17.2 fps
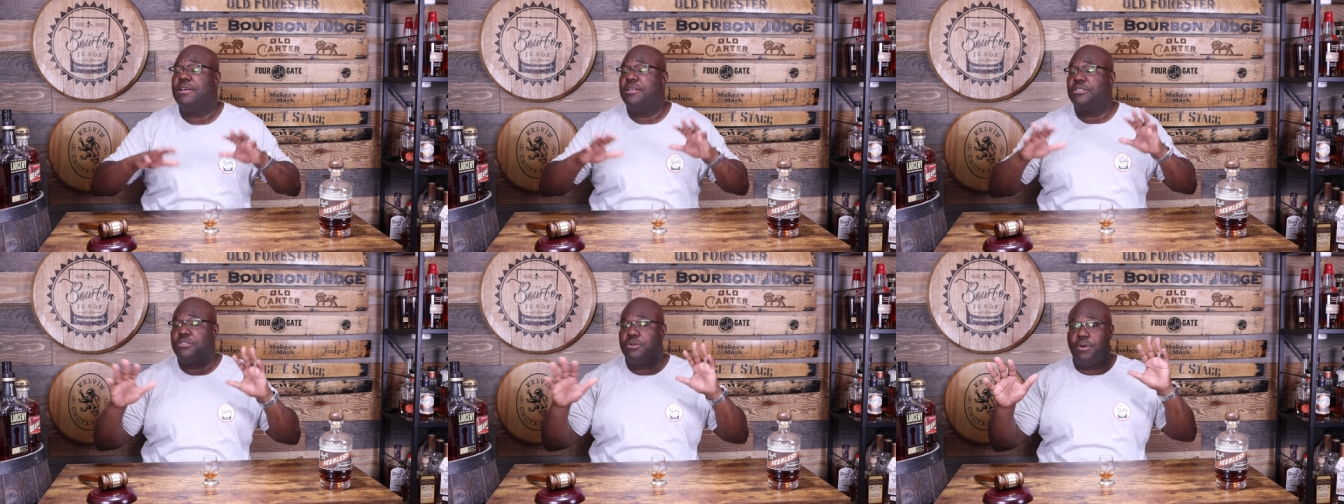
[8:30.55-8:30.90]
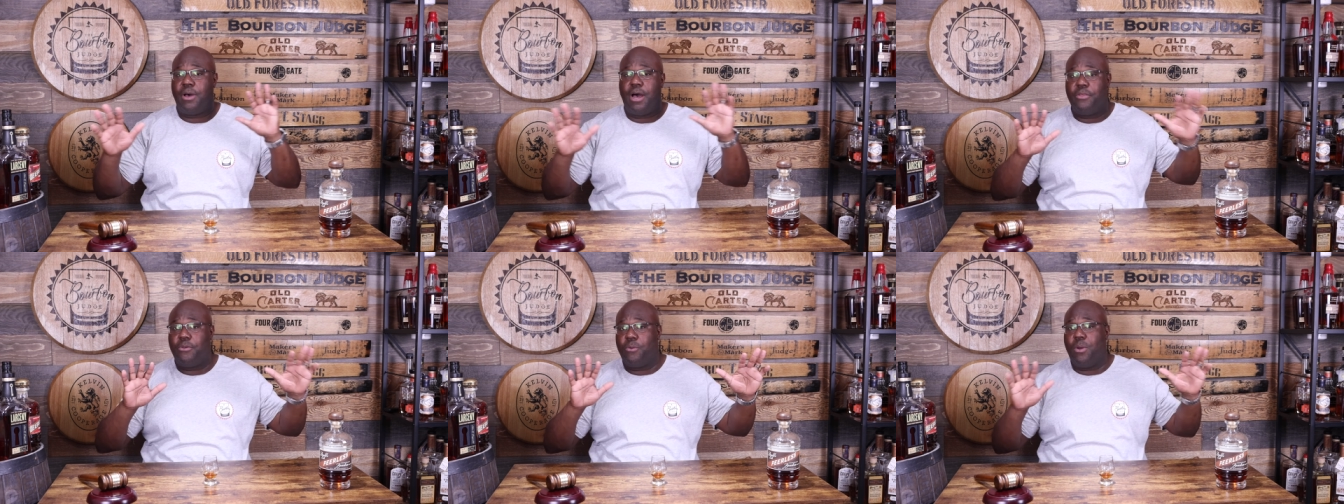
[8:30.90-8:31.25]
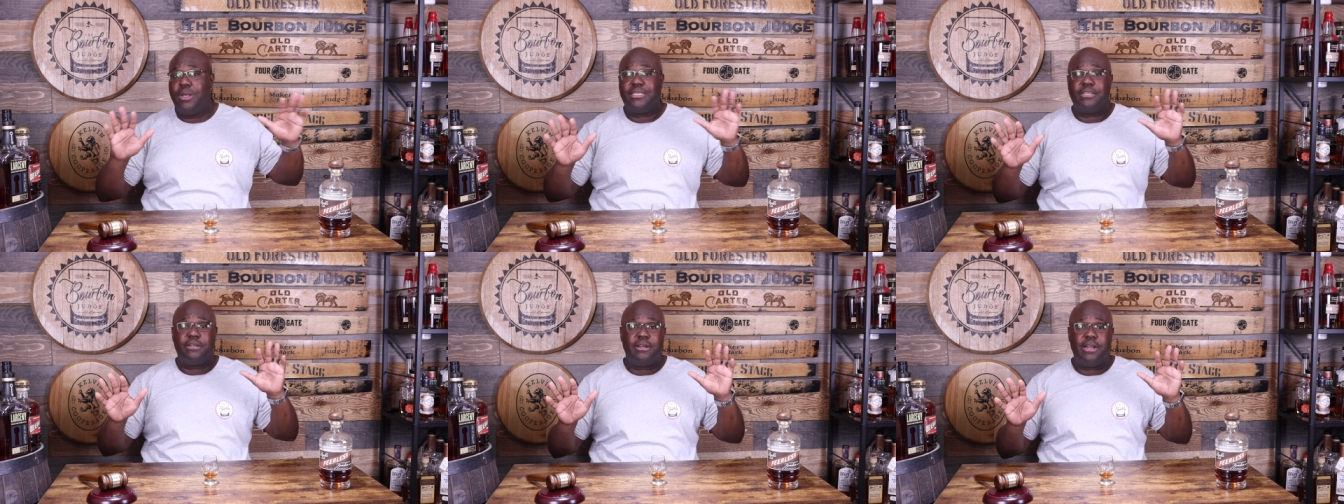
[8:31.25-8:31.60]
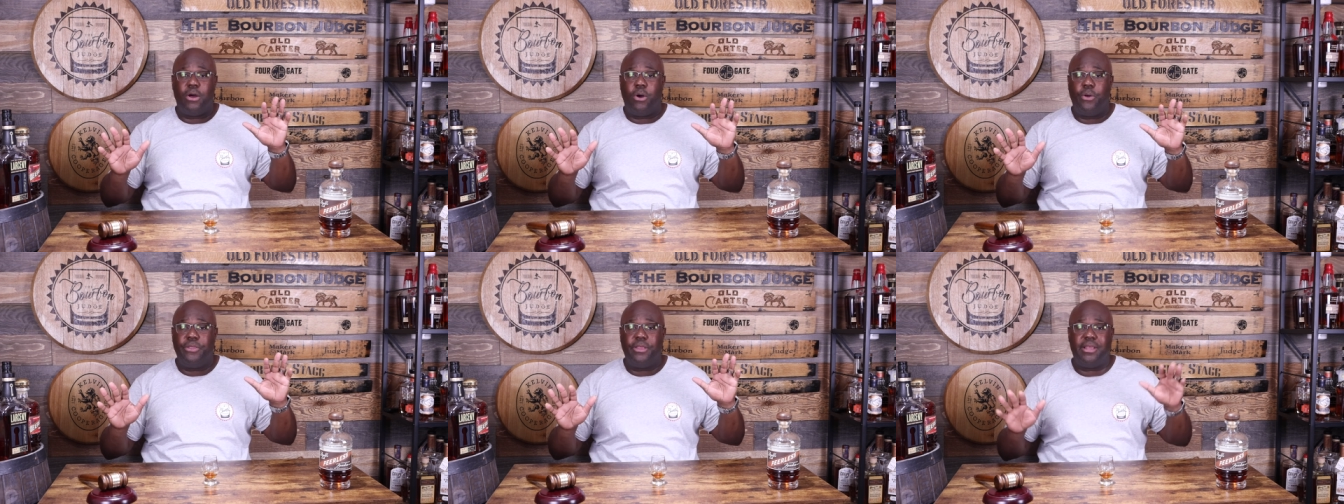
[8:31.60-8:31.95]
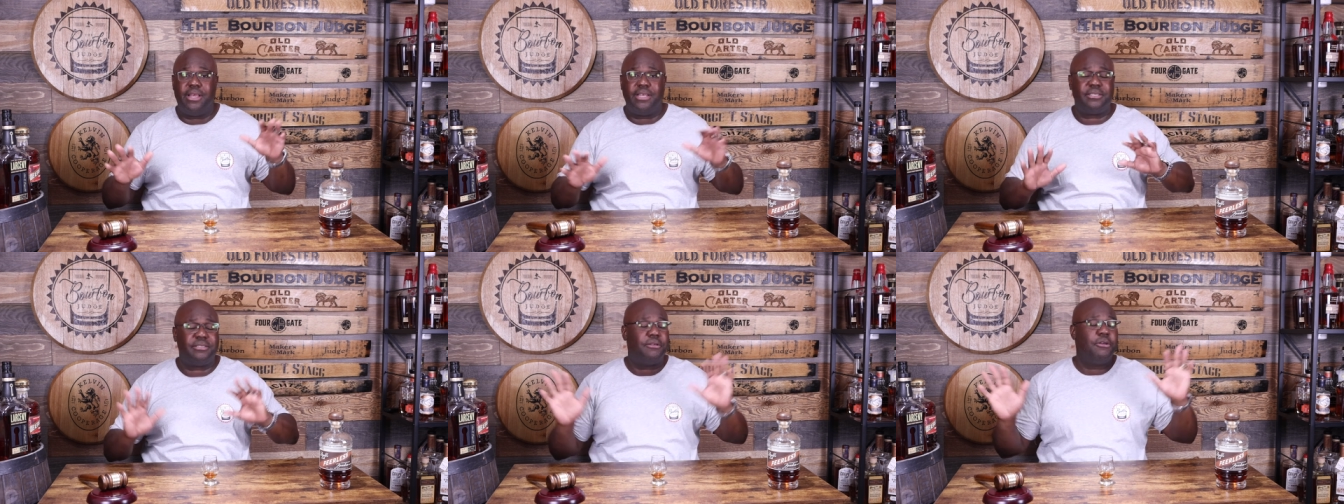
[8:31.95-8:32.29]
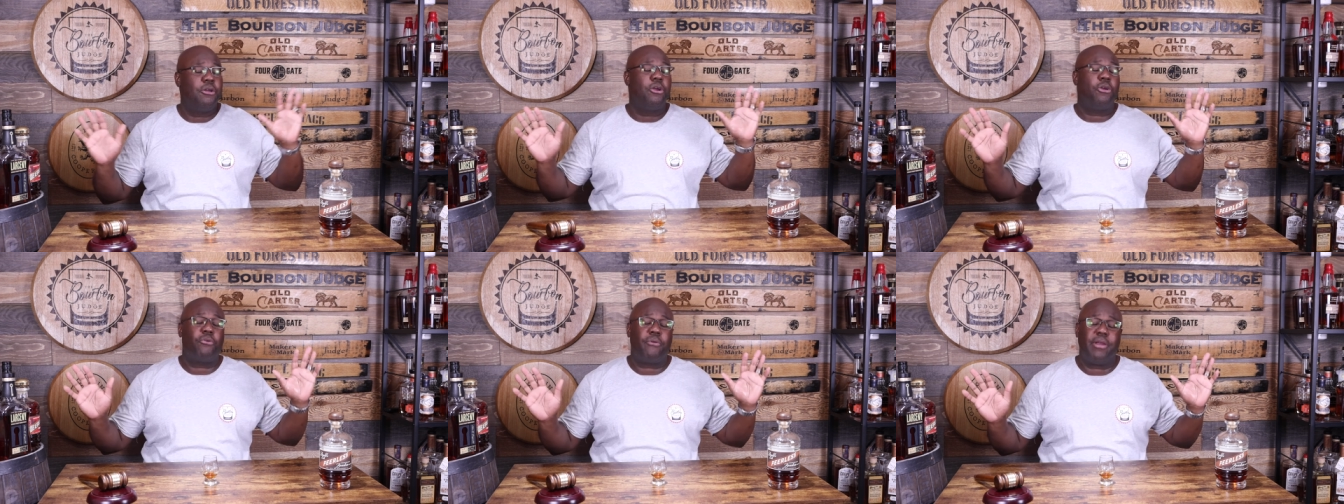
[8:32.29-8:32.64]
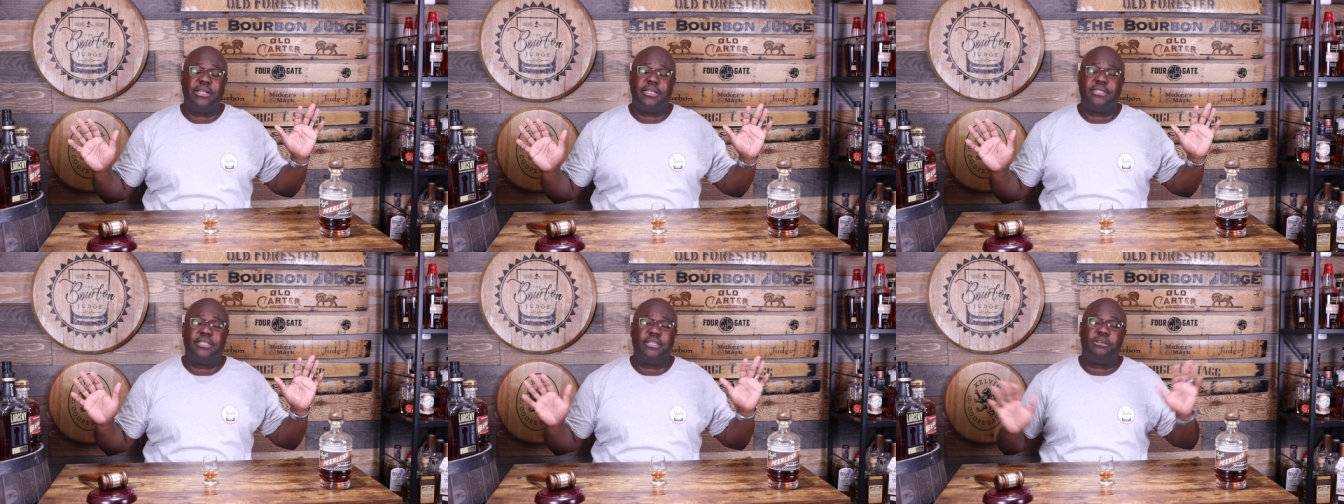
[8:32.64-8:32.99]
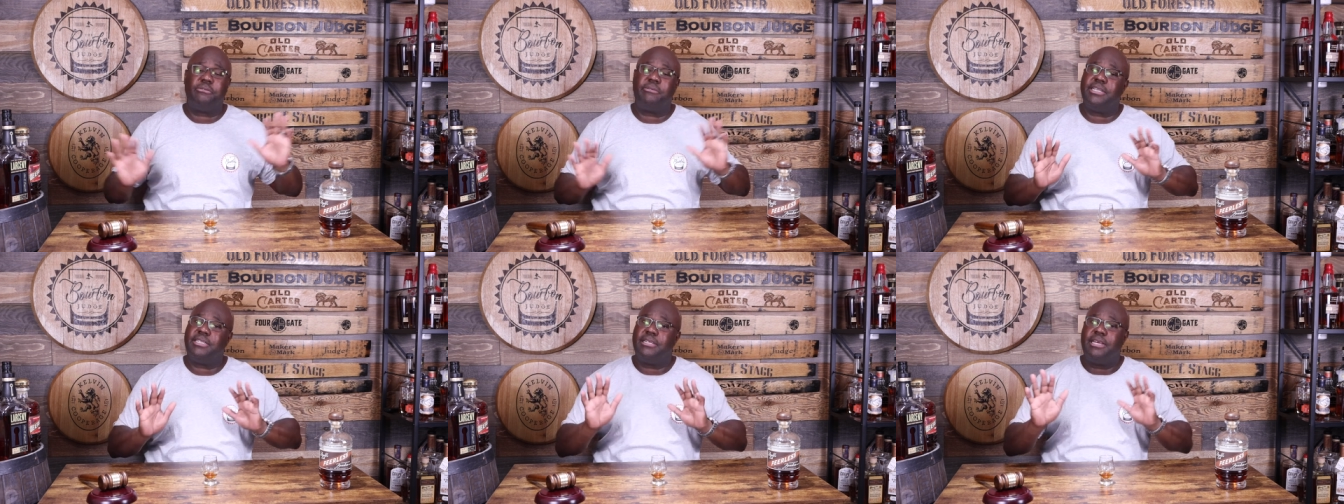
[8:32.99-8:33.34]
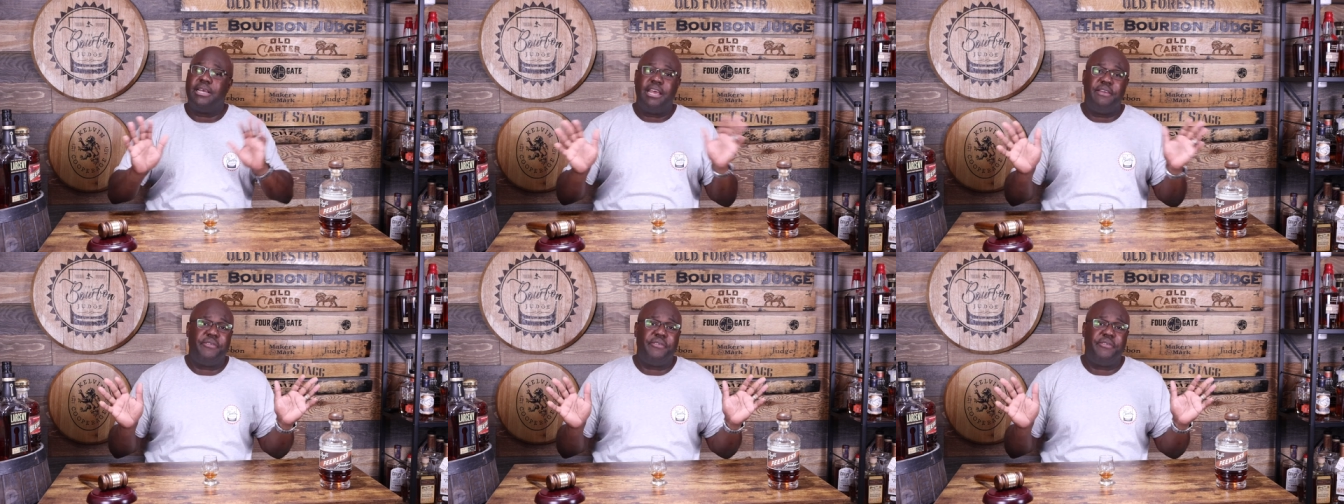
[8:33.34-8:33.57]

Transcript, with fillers: So other ones that are not on the list, great distilleries.